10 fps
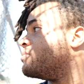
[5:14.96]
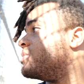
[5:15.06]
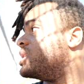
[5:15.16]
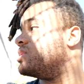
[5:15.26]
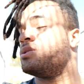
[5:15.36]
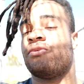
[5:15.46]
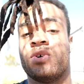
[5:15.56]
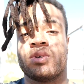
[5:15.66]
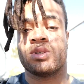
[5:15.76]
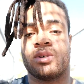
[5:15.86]
Man, just
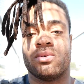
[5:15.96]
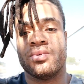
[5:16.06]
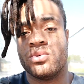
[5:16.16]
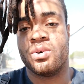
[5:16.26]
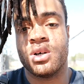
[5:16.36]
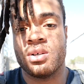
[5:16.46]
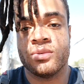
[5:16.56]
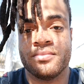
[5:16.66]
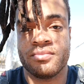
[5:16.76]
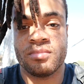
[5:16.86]
focus on who you are.
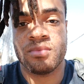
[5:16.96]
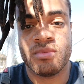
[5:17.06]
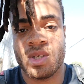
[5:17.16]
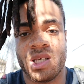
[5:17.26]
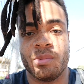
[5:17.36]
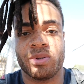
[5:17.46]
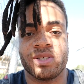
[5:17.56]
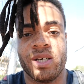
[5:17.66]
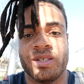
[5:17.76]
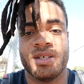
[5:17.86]
Keep
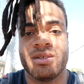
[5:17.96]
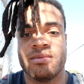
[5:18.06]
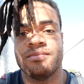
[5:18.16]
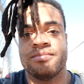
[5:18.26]
ascending.